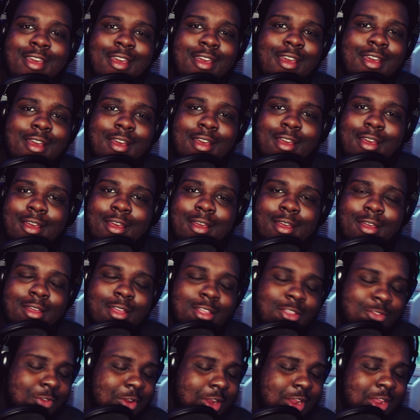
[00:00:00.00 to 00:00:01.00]

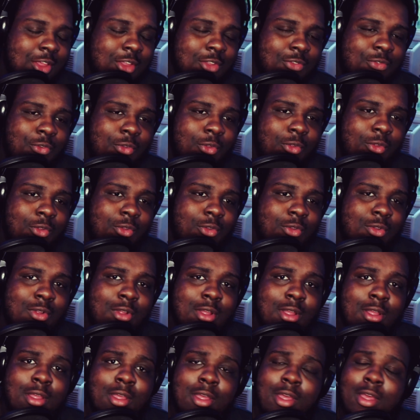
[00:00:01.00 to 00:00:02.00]
It's very useful.
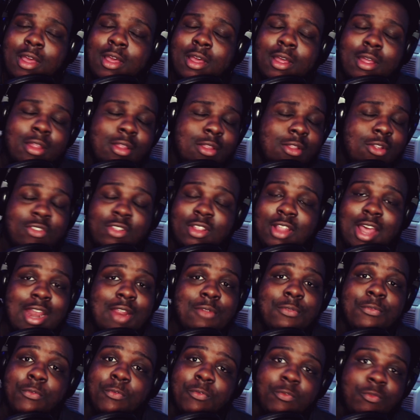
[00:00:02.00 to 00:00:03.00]
There's a lot
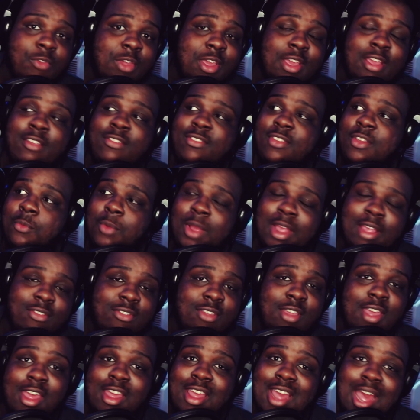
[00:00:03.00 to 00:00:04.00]
of easy ways to
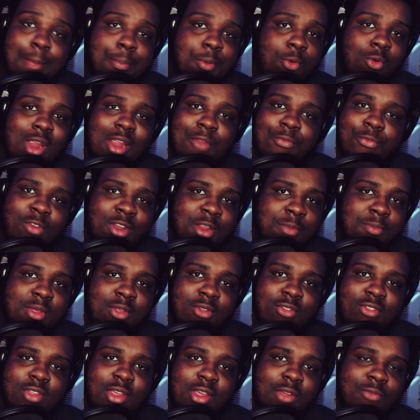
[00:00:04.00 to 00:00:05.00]
get copyright-free
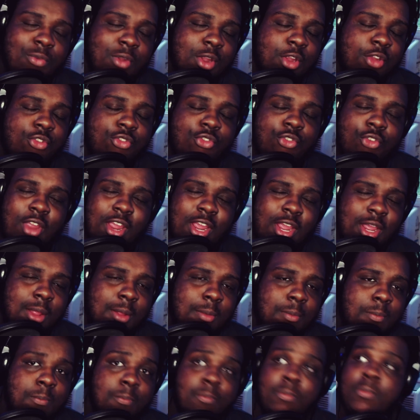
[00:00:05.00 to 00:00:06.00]
music for your
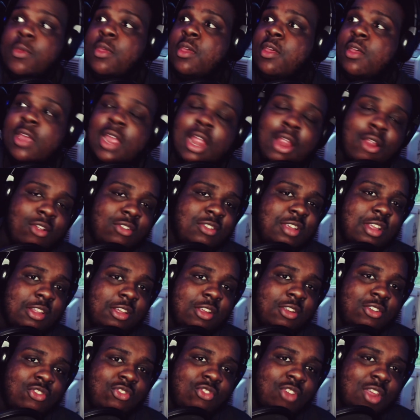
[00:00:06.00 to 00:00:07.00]
stream. Harris
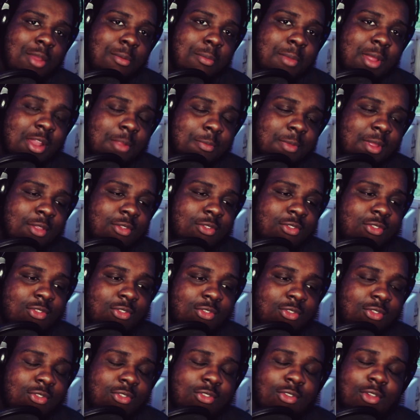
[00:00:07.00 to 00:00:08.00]
Hiller's Stream
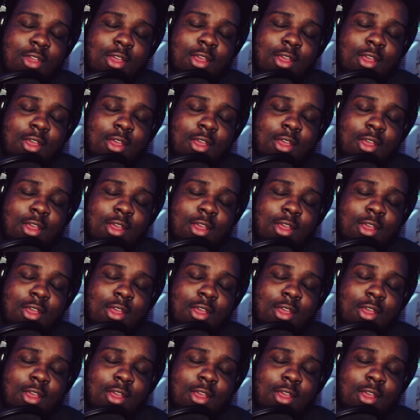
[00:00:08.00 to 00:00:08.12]
Elements,